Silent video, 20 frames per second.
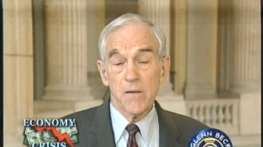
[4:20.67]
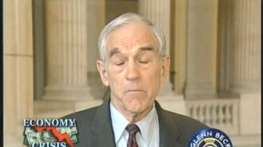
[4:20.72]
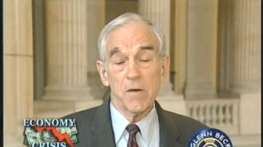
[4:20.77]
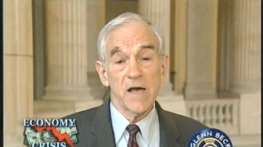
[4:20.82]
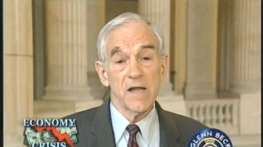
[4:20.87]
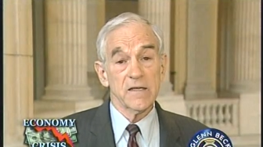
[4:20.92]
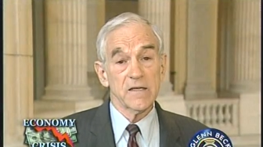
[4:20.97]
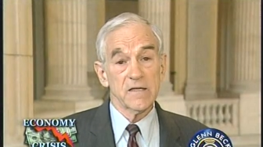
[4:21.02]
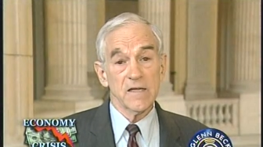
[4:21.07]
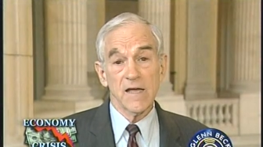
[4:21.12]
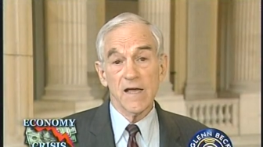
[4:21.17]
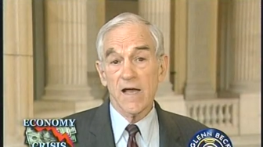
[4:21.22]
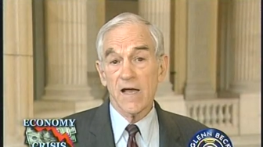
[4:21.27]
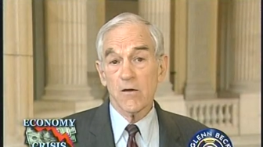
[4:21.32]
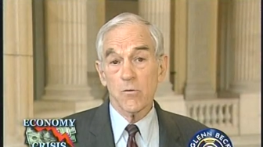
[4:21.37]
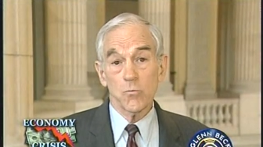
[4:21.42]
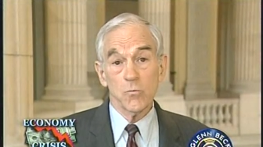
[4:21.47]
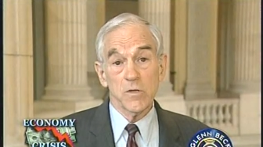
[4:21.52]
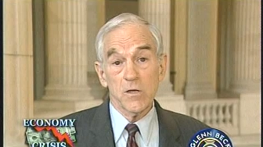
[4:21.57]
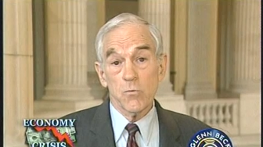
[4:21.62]
But
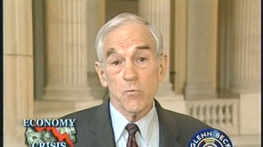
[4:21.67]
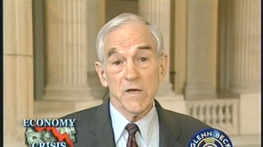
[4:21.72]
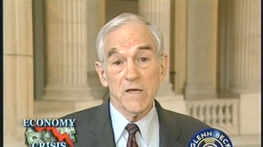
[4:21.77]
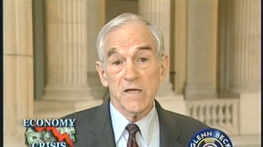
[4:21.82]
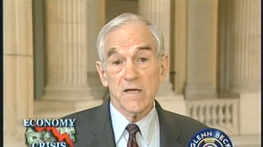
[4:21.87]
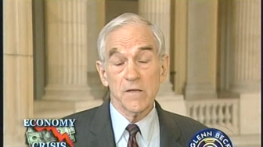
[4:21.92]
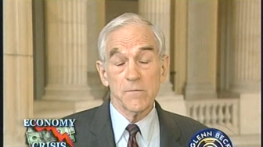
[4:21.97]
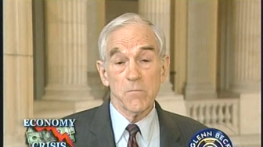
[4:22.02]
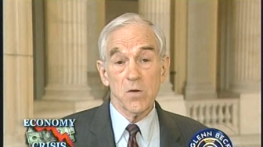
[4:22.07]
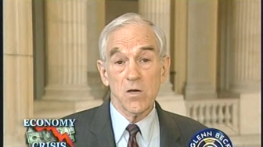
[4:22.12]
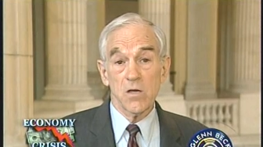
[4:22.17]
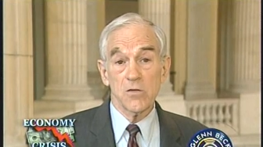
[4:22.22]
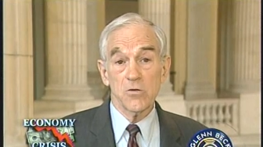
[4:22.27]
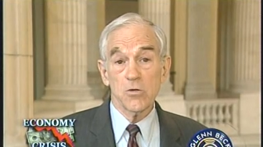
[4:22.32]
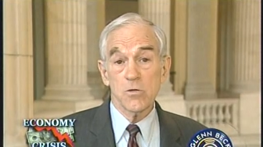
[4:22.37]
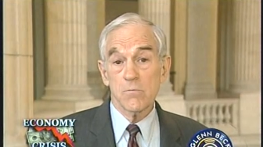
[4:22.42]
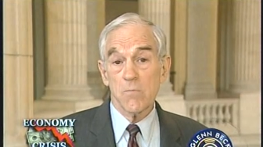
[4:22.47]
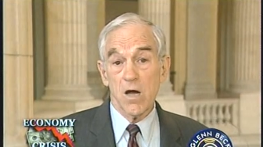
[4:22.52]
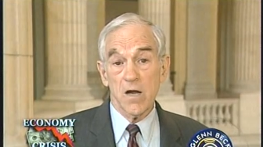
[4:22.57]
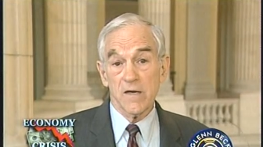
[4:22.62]
no, we need a
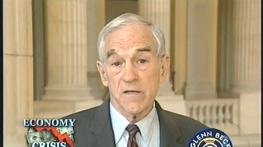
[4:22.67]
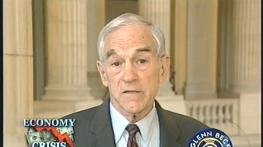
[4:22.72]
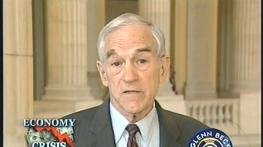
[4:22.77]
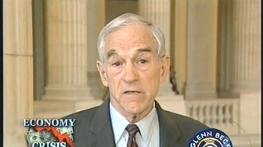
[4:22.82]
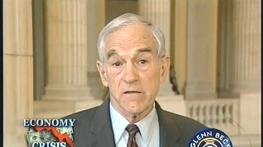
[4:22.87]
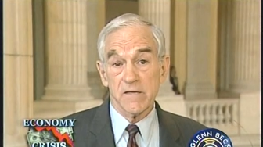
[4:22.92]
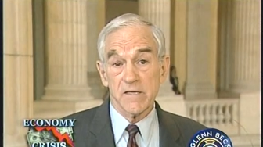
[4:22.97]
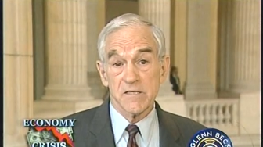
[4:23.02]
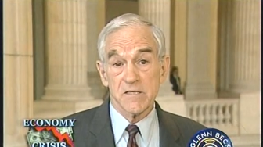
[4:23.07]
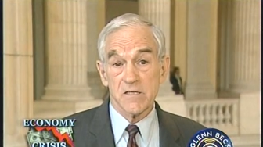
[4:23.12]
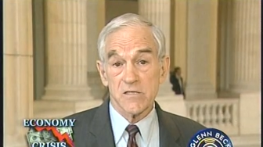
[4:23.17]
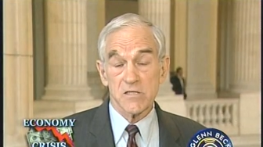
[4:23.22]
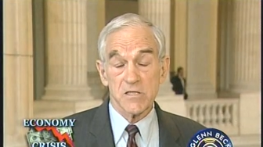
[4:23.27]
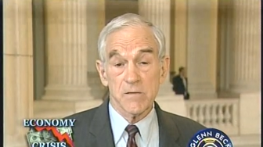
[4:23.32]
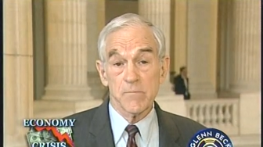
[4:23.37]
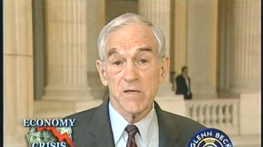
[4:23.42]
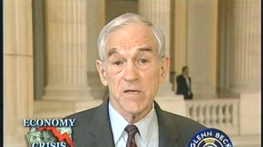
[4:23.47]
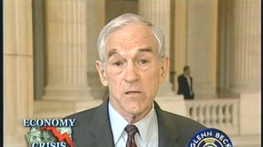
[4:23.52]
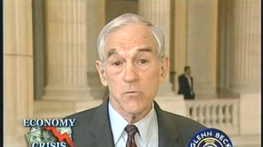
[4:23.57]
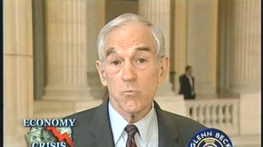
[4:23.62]
new monetary
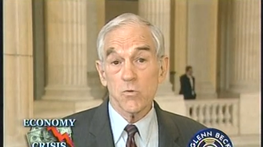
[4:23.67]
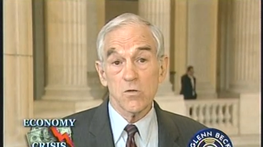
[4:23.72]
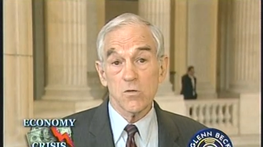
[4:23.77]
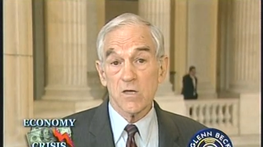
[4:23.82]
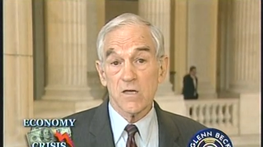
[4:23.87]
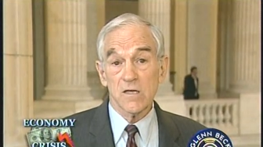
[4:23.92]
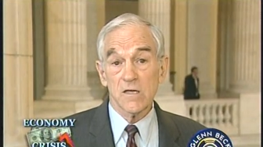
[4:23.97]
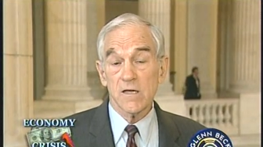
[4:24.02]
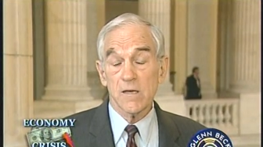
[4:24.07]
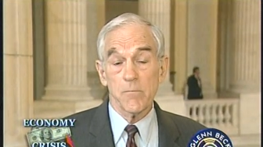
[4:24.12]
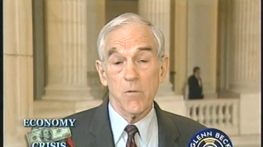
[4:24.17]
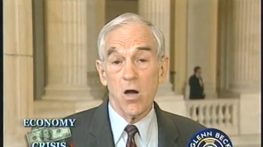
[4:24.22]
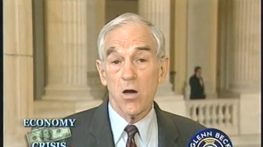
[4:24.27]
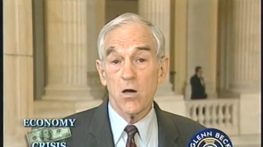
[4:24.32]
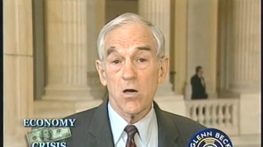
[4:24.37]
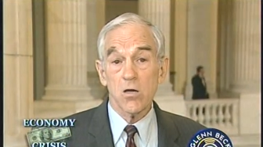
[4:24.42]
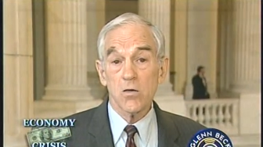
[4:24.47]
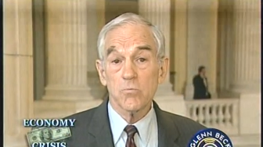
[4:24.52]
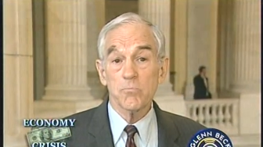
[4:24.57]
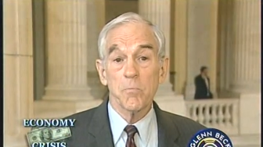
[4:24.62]
system, and it will come.
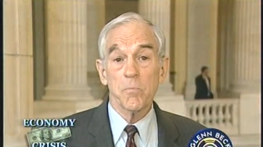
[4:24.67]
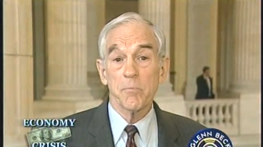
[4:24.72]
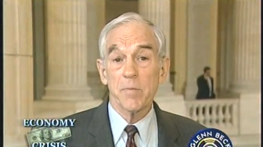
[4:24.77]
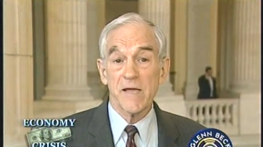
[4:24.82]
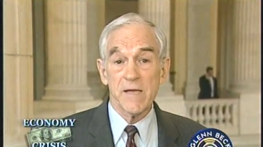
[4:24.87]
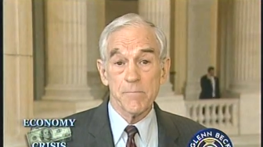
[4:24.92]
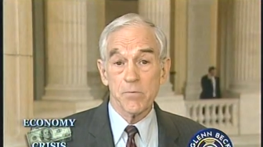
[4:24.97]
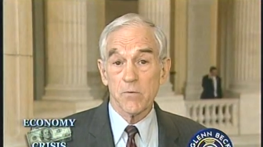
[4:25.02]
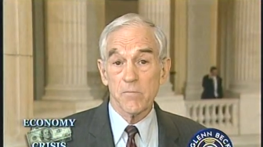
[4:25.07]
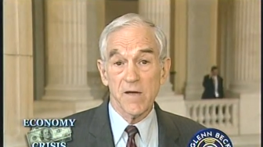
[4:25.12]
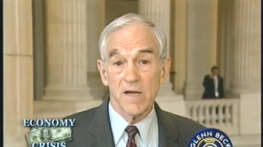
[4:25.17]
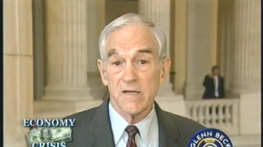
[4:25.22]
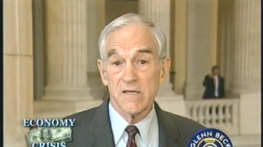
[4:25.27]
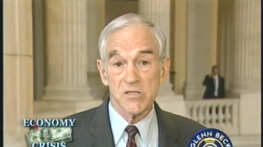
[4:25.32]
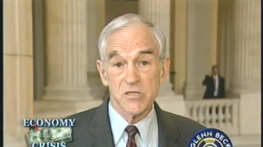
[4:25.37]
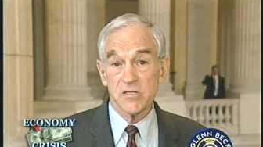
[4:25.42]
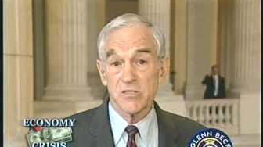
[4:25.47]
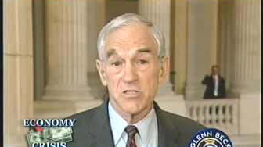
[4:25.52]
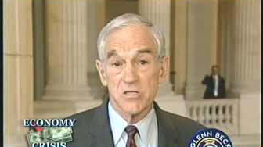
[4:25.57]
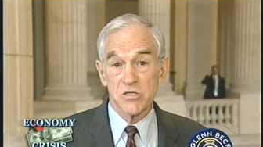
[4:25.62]
All paper
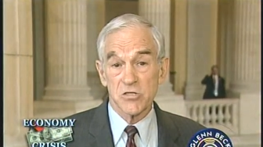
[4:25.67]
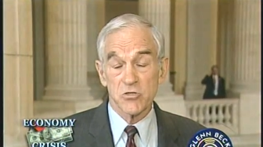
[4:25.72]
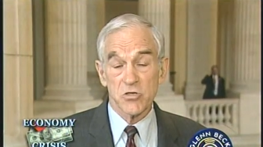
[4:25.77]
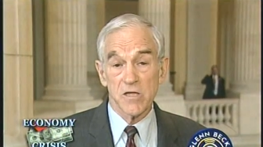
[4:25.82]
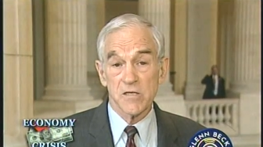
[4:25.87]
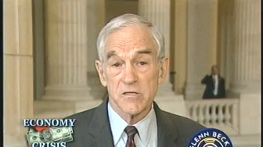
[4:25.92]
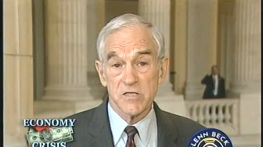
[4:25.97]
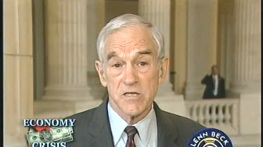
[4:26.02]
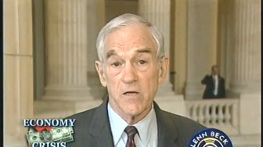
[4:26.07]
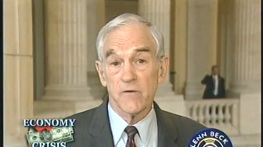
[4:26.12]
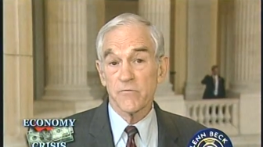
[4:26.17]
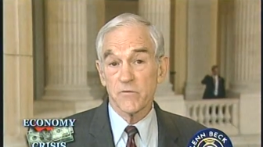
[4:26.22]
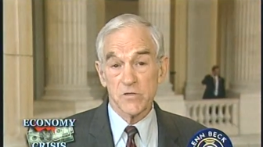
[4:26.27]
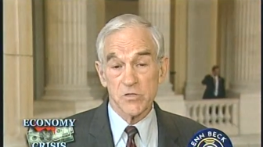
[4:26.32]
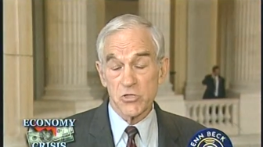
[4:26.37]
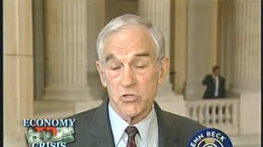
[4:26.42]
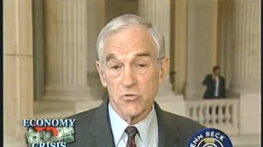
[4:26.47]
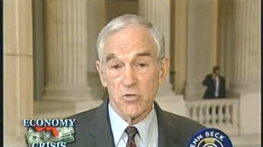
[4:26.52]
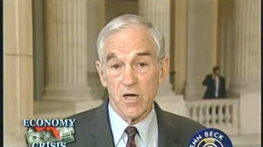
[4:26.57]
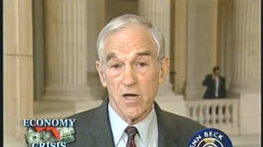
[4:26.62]
money's
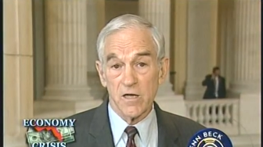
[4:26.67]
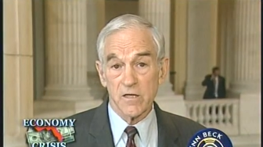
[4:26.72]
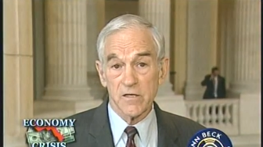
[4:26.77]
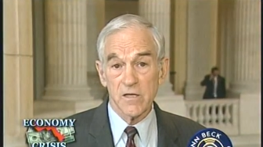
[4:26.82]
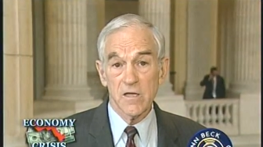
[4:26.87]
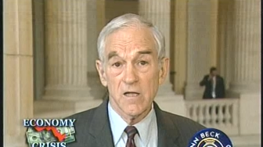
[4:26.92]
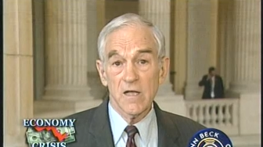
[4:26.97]
self-destruct.